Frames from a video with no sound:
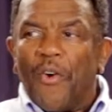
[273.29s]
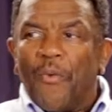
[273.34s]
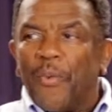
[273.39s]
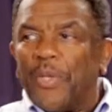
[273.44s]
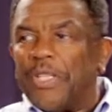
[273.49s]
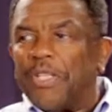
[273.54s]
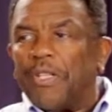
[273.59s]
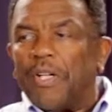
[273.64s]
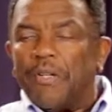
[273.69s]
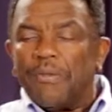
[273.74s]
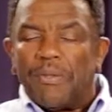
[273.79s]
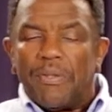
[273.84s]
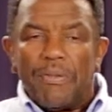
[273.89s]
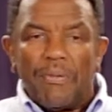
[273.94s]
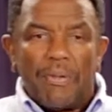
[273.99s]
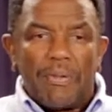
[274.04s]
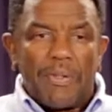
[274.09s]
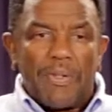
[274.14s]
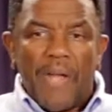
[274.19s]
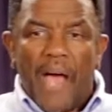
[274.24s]
When you go
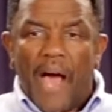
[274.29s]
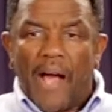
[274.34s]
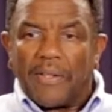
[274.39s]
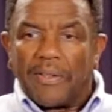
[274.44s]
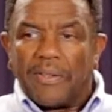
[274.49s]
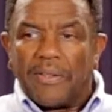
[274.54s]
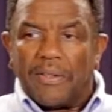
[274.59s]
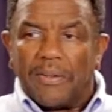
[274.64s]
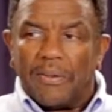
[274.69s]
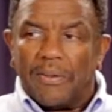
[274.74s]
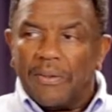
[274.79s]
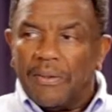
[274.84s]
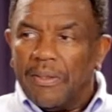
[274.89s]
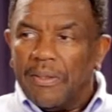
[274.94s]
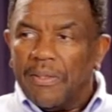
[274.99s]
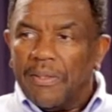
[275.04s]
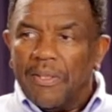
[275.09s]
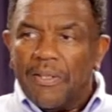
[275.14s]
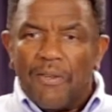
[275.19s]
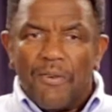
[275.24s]
to a doctor,
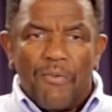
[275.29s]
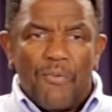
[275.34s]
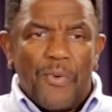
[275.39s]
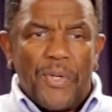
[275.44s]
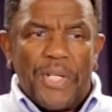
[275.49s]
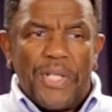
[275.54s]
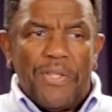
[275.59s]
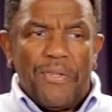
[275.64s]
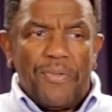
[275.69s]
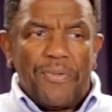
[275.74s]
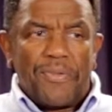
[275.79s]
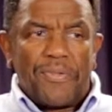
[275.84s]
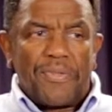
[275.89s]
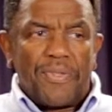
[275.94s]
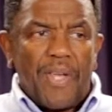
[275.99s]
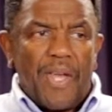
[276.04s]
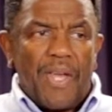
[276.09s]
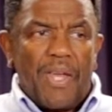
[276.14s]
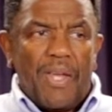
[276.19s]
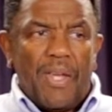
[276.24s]
what do you
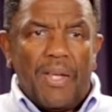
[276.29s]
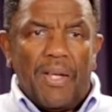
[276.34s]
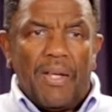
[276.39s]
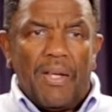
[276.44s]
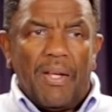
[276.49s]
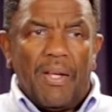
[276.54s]
say?